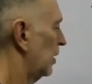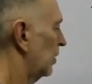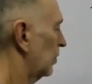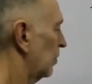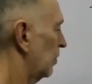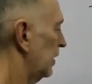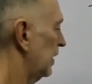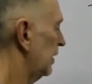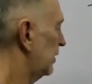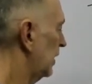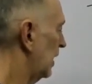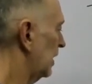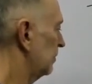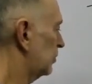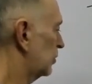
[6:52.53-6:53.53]
3
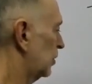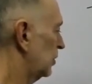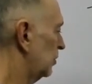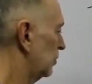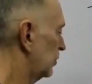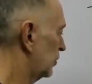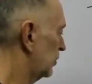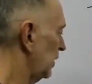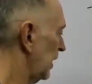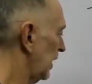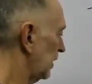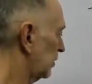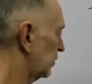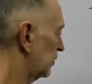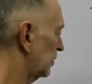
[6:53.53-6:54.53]
times 2 is
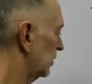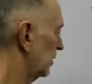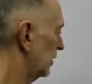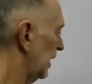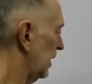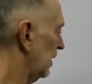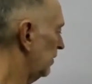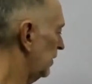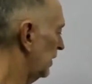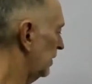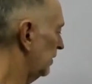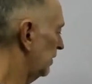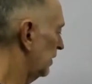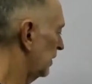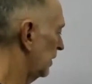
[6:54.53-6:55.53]
6. Now
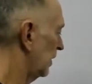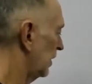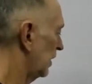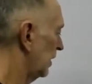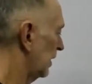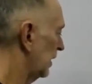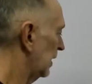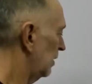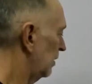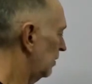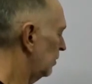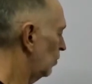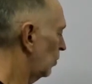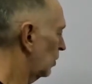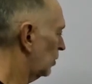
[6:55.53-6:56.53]
then, I'll
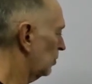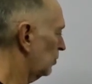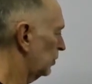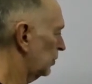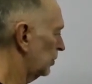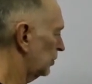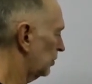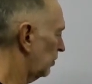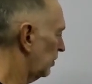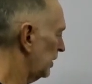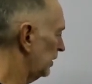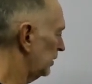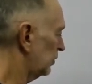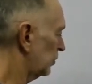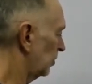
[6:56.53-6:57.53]
work with the
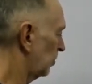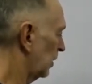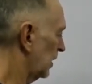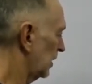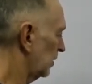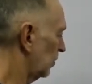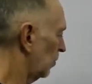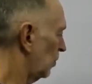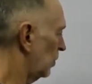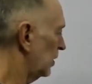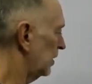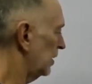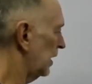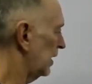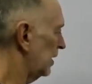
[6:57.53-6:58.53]
3's, so bring the
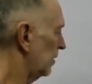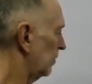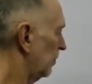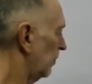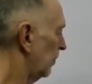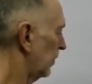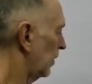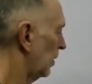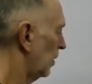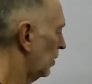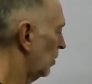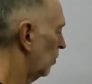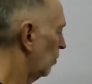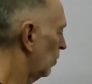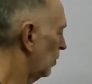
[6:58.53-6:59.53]
1 down.
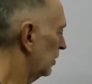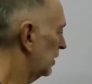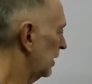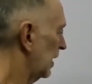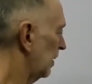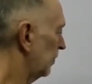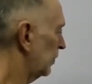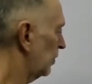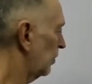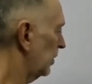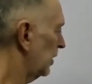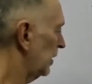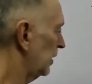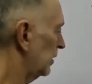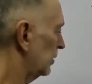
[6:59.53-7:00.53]
1 times
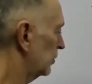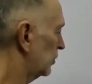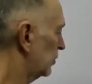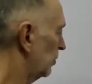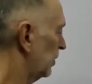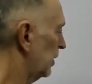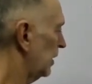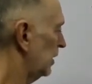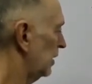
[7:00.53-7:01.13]
3 is 3.